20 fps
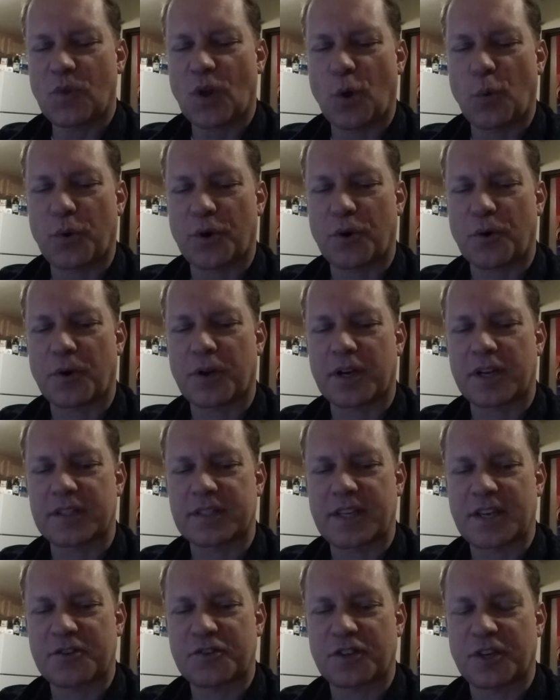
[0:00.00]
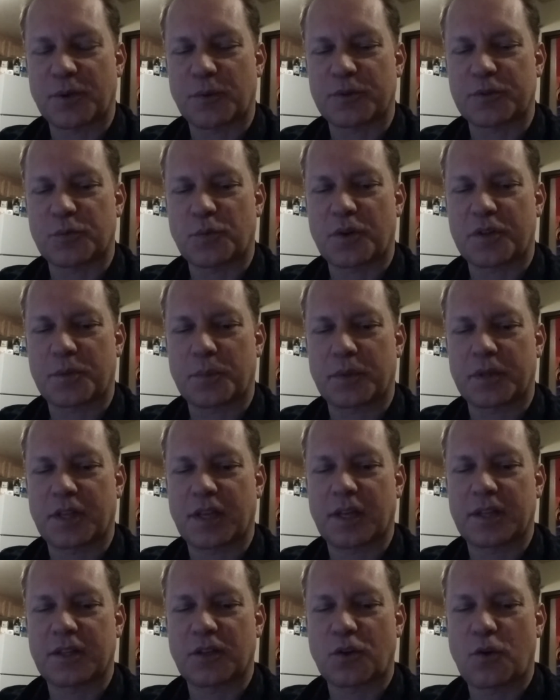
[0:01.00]
or what organization it was with,
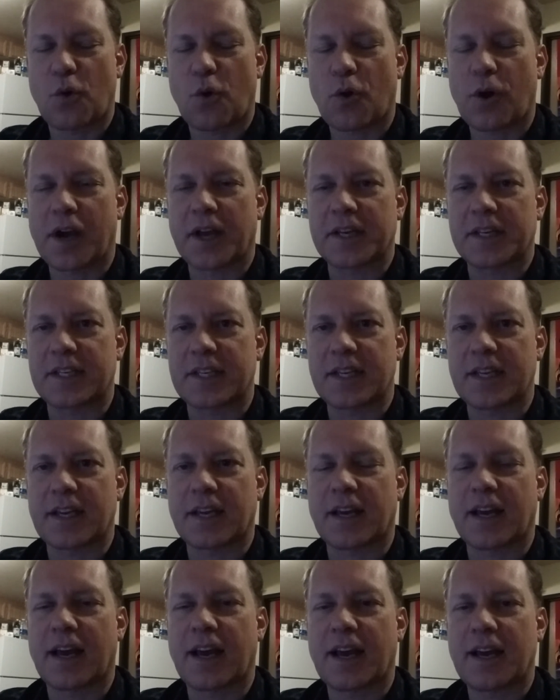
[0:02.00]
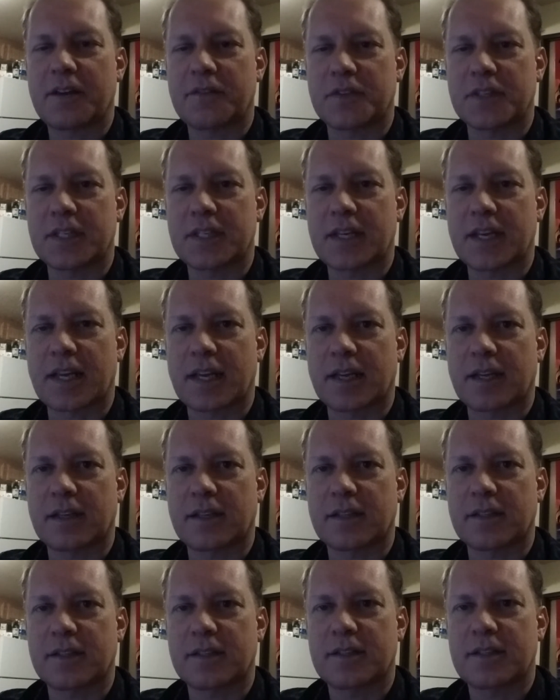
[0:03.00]
but the core idea of it
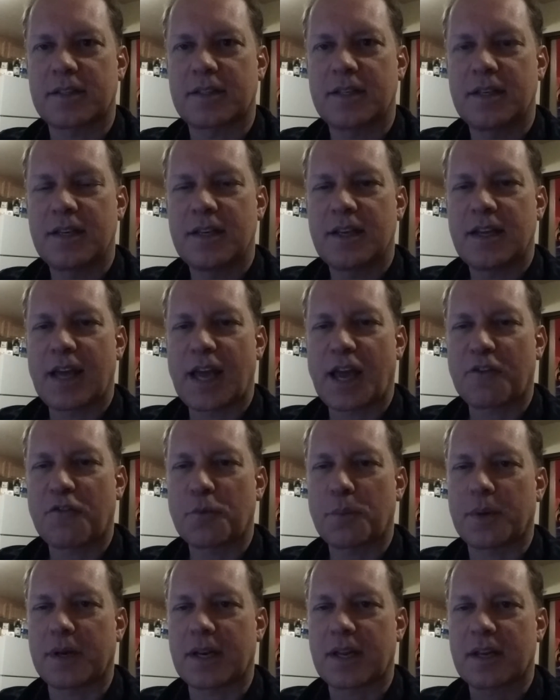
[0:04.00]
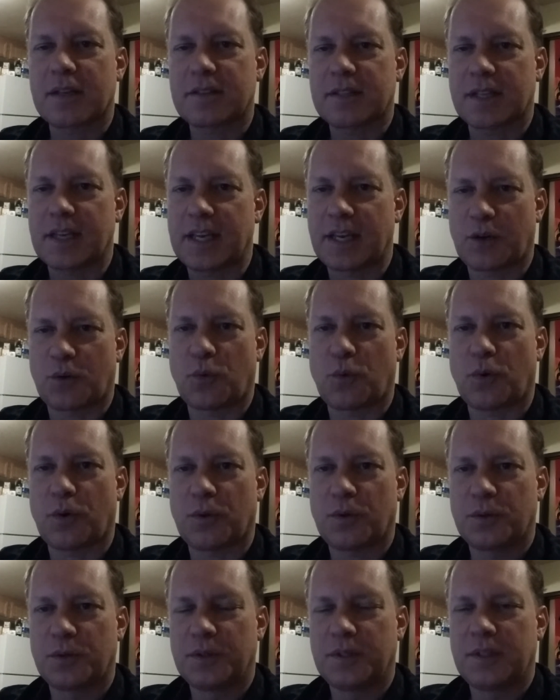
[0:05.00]
is everybody is
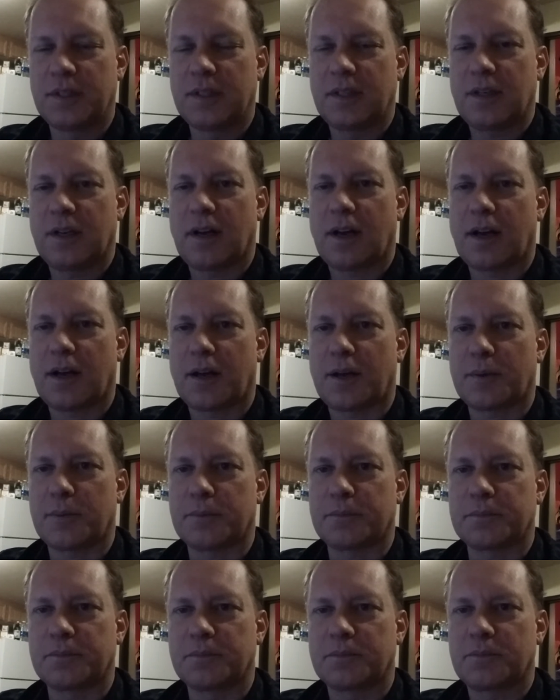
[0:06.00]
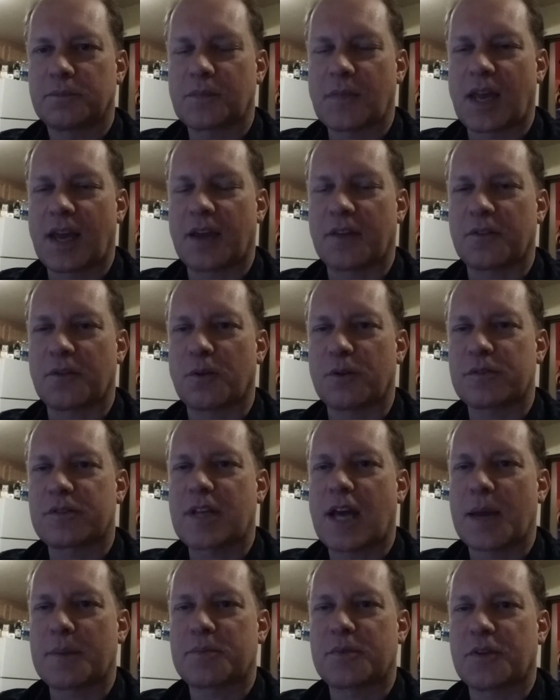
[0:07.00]
equal, and those
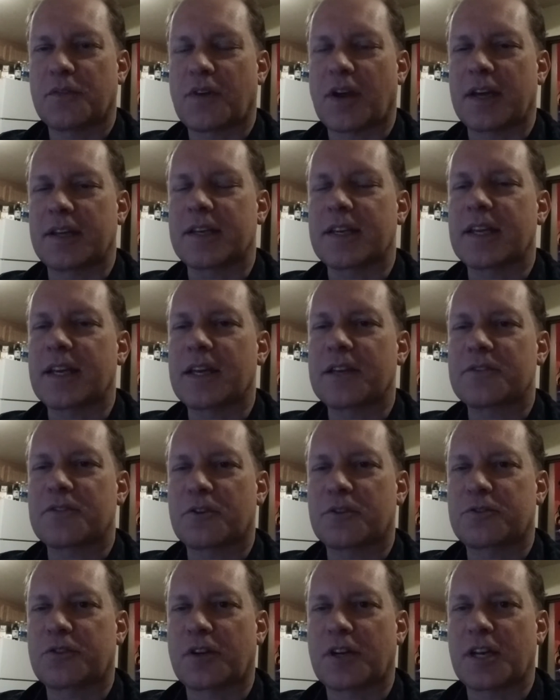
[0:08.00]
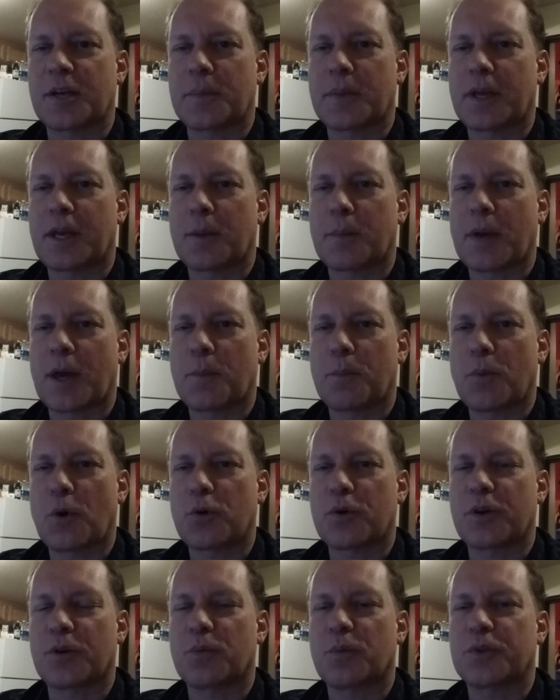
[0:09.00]
types of ideas are starting to become
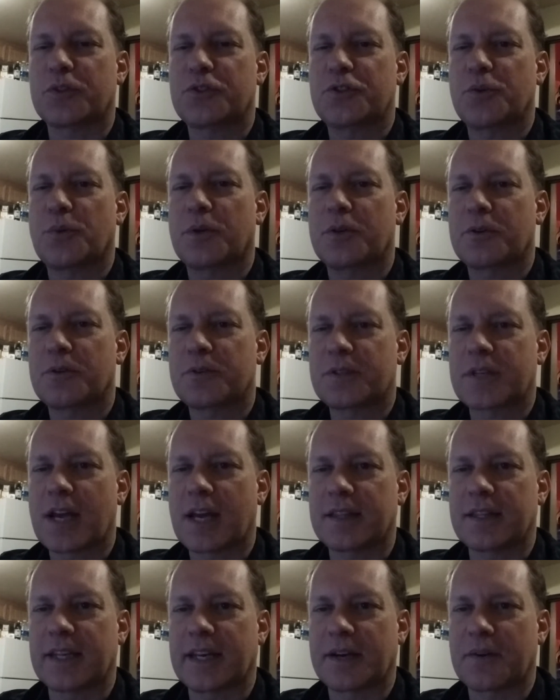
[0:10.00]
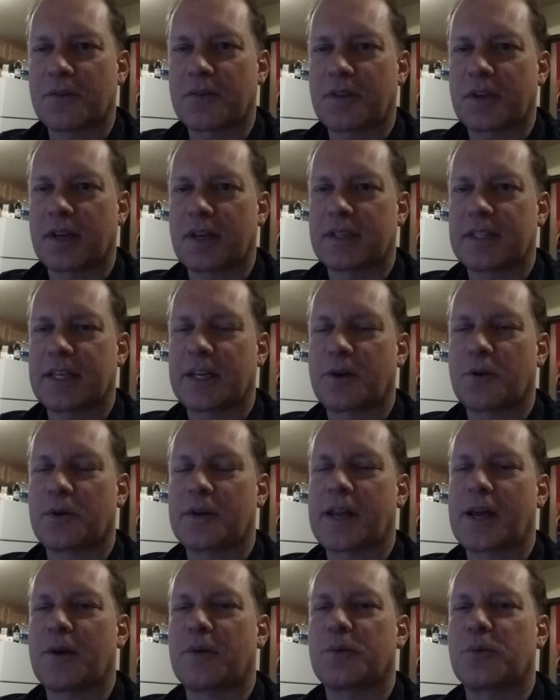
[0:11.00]
outmoded once you understand that everything is here
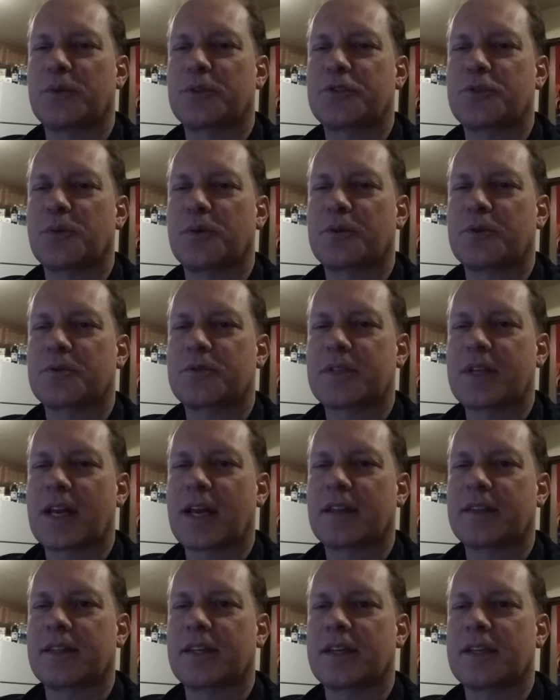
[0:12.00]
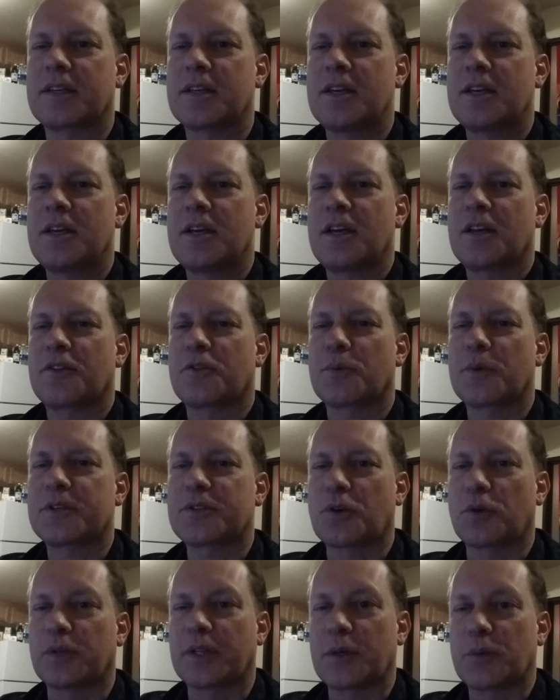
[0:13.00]
and now, and once you understand that there
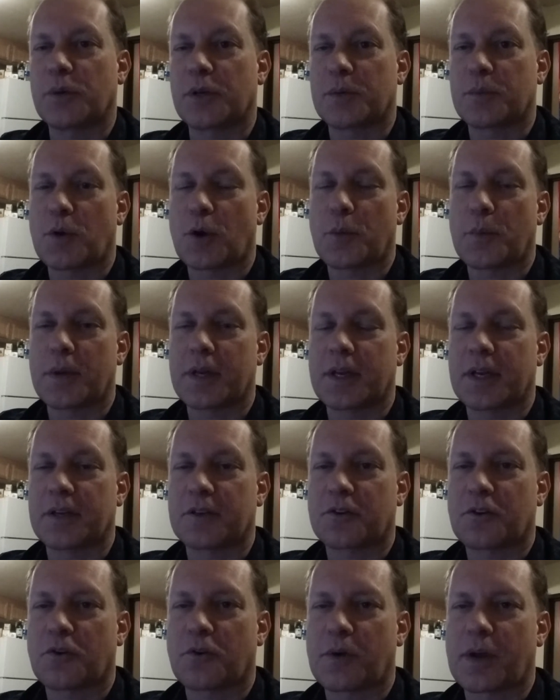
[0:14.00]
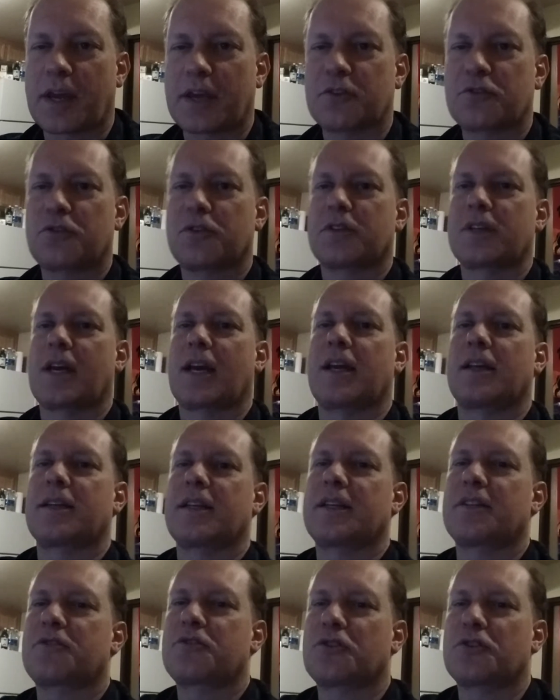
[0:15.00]
is only one moment in creation,
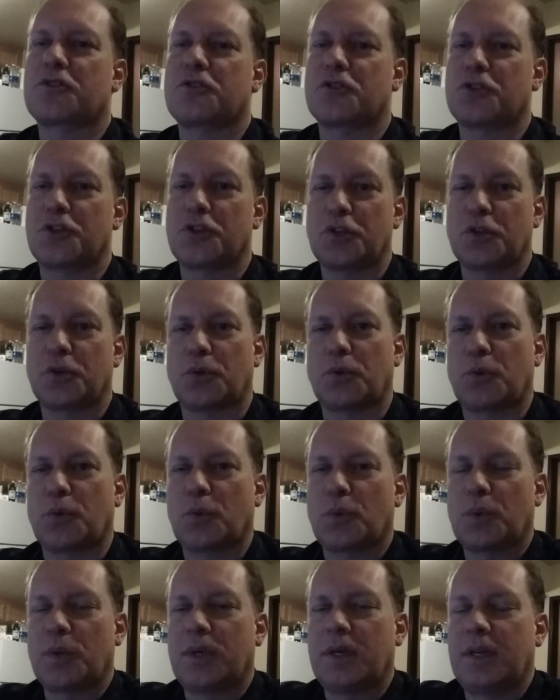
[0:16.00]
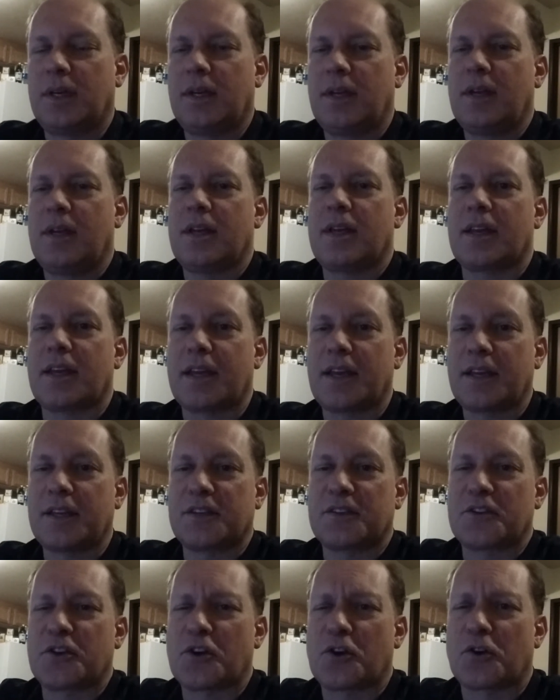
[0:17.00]
and it's just you
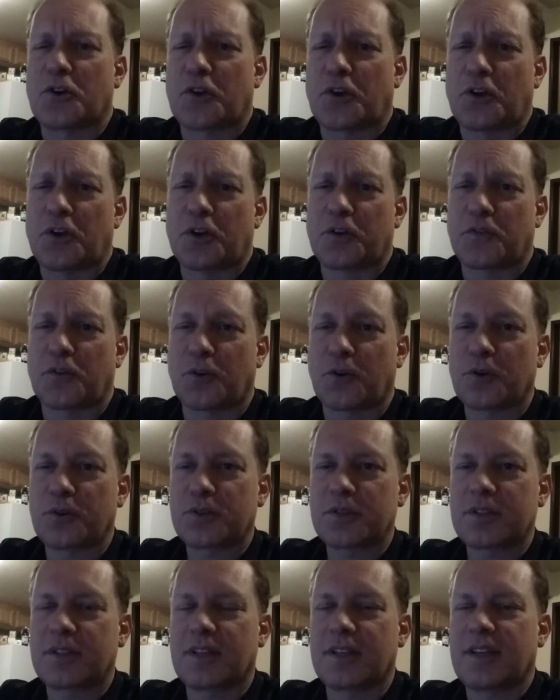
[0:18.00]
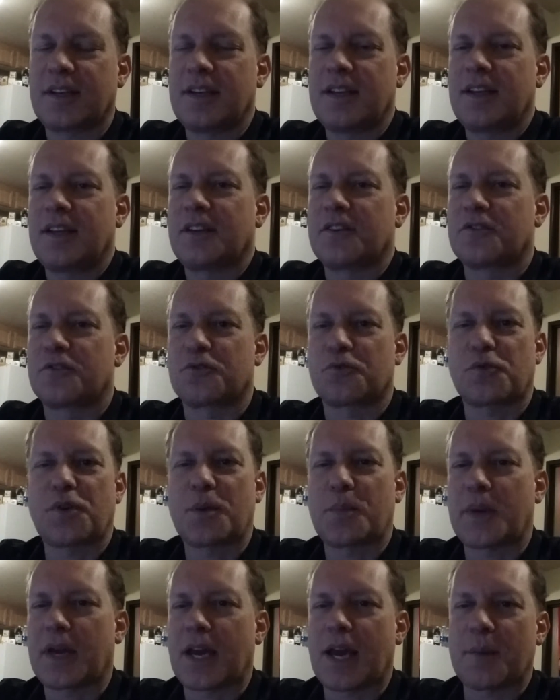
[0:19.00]
in your universe
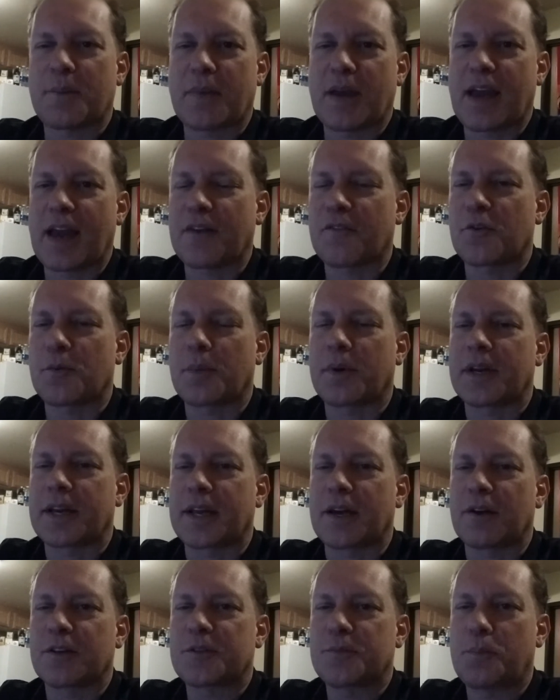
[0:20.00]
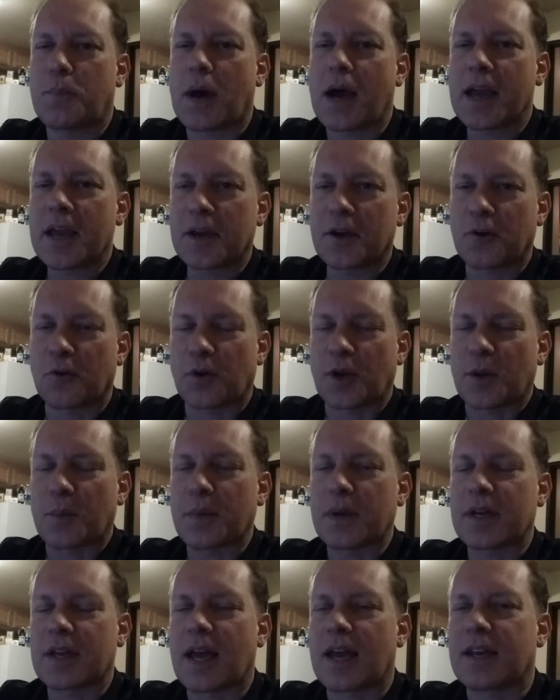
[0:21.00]
dreaming up everybody else by
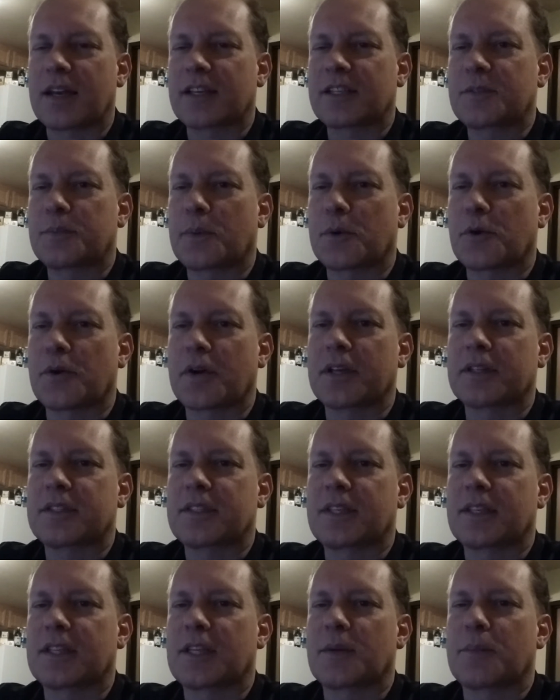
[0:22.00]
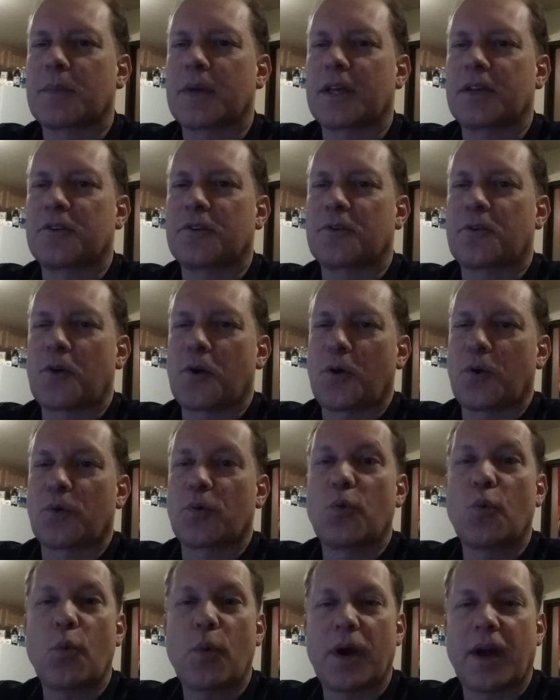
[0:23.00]
agreement and experiencing them in your
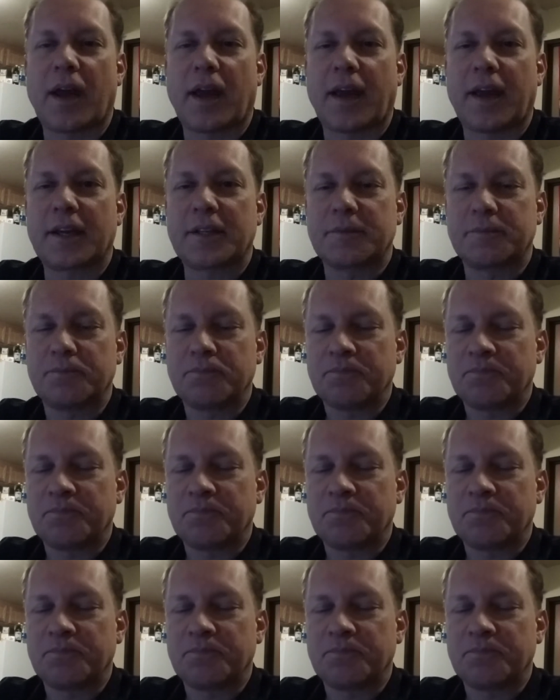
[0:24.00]
own way,